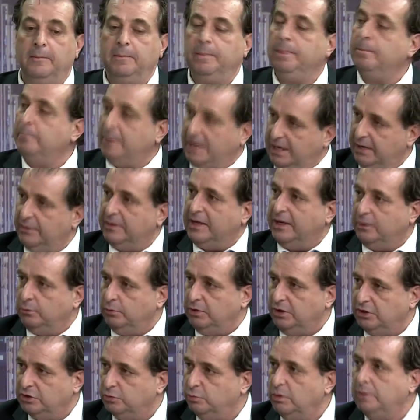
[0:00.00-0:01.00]
But in that
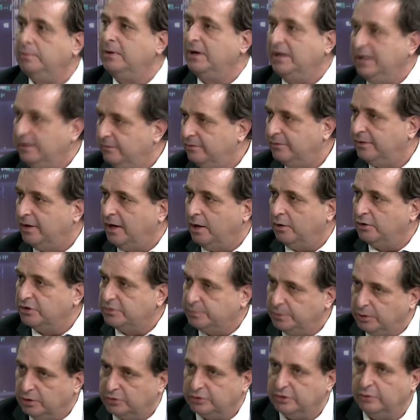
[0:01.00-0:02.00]
region, we believe south,
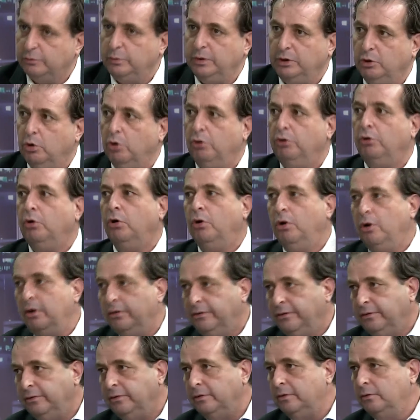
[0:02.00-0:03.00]
because if we go
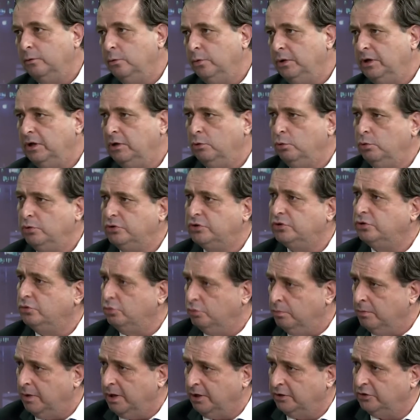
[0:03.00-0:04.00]
north, we lose too
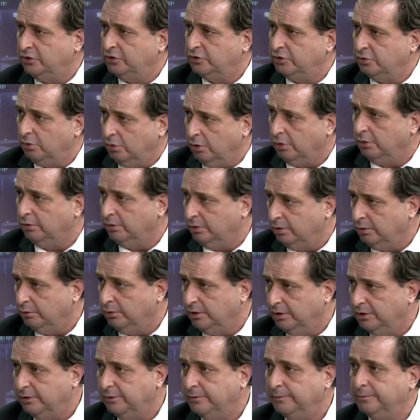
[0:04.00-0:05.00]
much on the
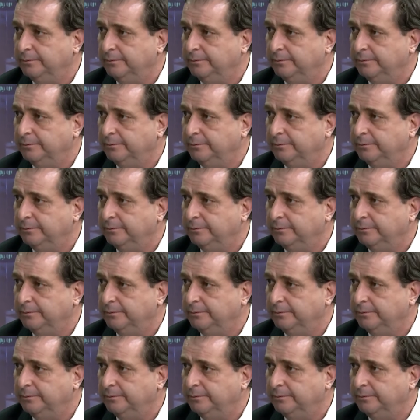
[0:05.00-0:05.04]
grid.